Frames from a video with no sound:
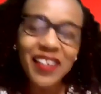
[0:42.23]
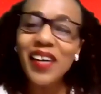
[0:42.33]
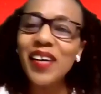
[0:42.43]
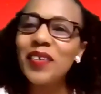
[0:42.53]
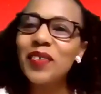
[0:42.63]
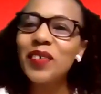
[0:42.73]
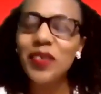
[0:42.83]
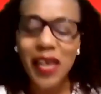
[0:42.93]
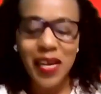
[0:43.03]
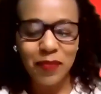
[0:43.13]
Oh, so
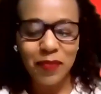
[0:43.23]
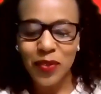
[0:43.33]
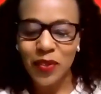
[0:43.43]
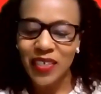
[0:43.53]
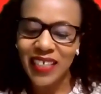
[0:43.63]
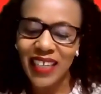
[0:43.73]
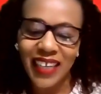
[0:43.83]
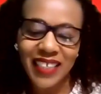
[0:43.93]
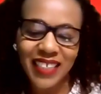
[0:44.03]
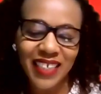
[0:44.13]
I am so
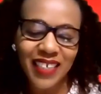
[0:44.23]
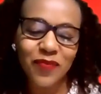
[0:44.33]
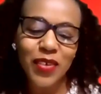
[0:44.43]
delighted.